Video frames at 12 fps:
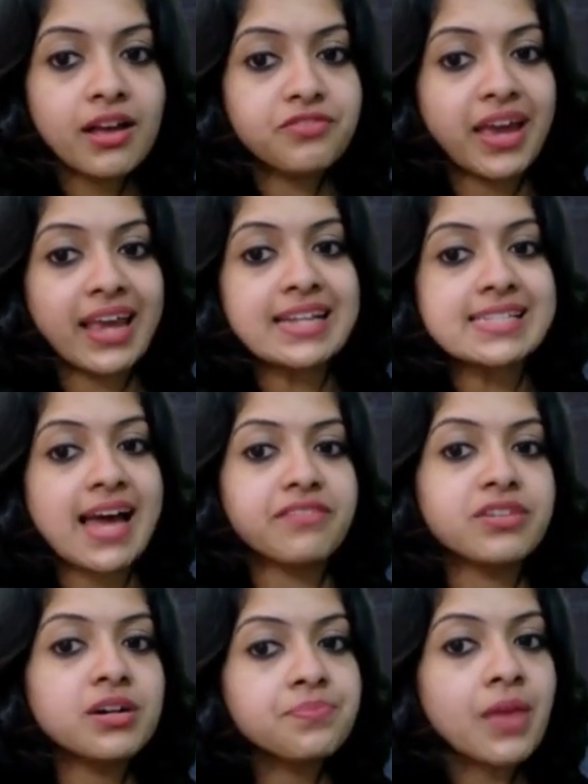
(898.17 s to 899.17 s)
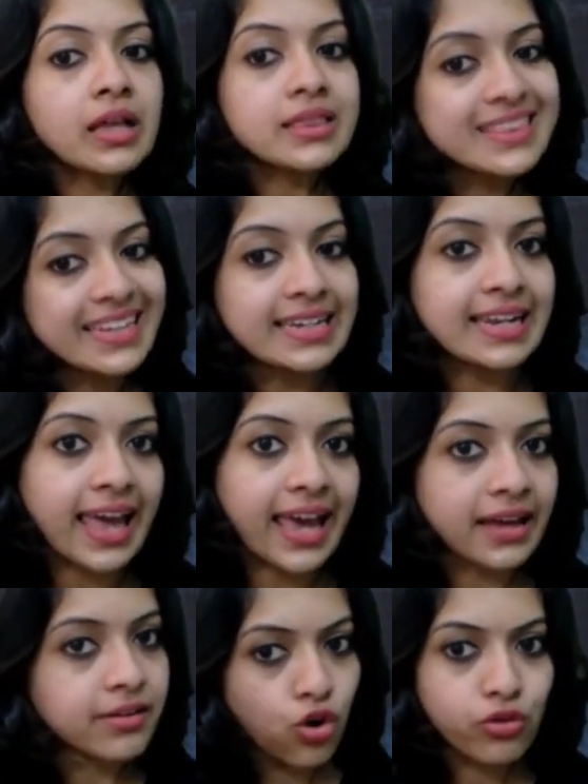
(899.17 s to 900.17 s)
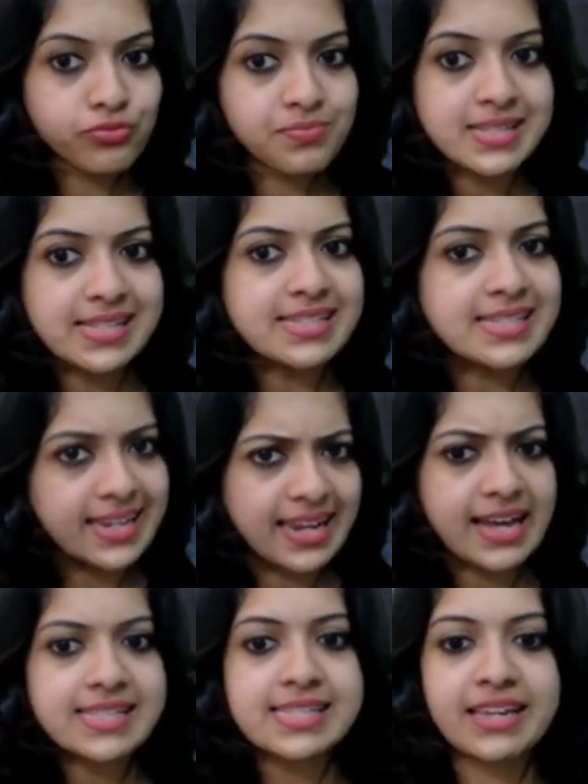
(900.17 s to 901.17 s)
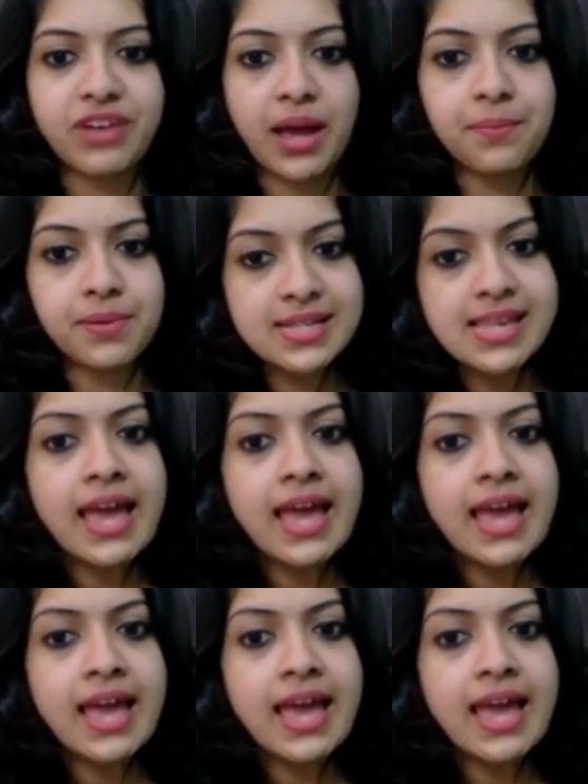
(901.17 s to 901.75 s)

veins have a thin layer of muscles and elastic fibers.